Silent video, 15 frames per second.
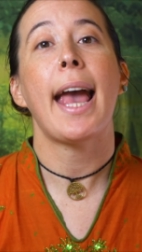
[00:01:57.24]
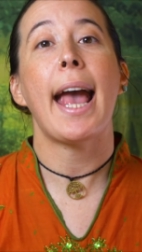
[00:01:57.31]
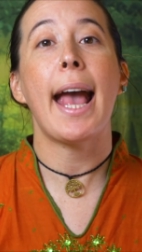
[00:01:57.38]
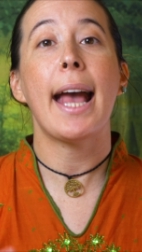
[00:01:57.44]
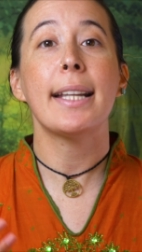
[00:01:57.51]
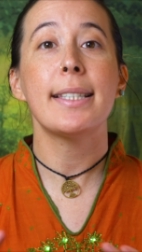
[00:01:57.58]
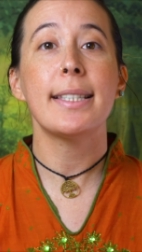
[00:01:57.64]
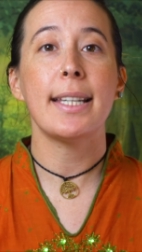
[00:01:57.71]

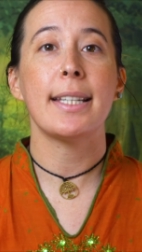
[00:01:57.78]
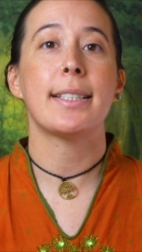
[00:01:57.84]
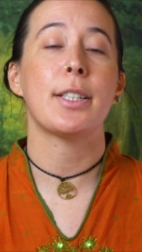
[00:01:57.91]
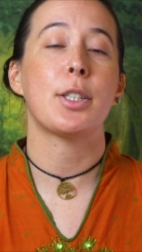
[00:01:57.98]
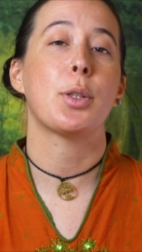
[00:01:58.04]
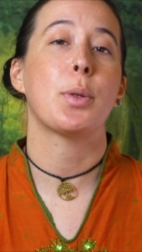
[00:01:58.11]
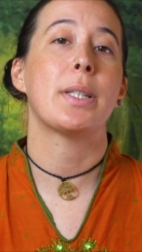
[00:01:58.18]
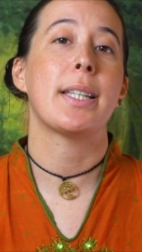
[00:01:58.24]
and synced
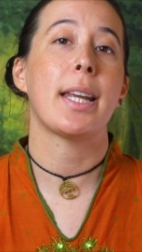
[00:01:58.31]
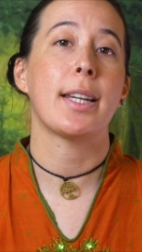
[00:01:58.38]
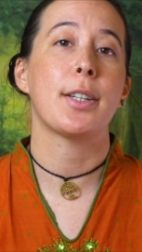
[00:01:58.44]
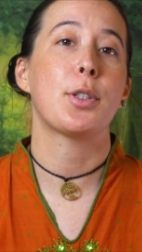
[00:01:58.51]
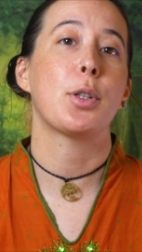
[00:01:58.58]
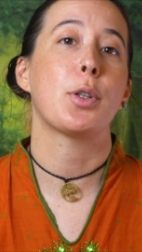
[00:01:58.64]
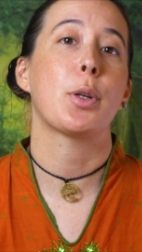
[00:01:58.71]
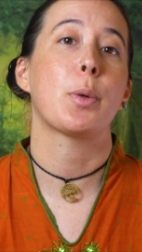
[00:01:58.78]
it to a Data
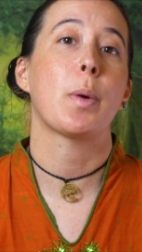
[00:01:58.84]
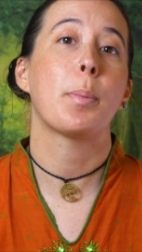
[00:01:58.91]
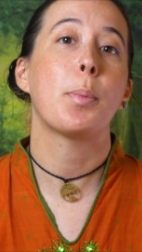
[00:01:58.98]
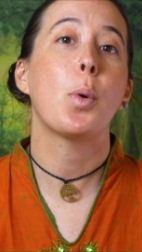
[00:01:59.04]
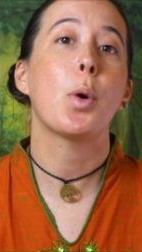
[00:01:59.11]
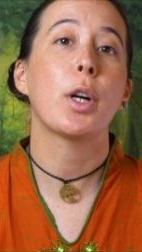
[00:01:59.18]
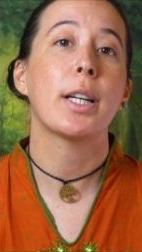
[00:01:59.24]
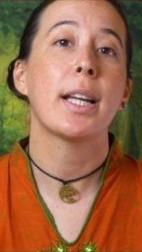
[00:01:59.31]
Studio
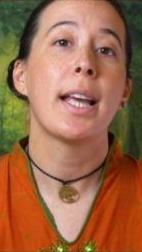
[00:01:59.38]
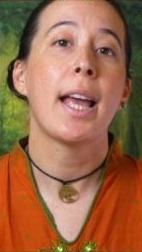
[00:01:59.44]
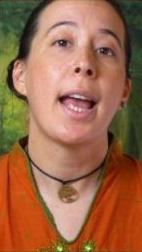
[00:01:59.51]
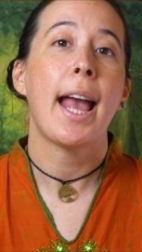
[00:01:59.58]
report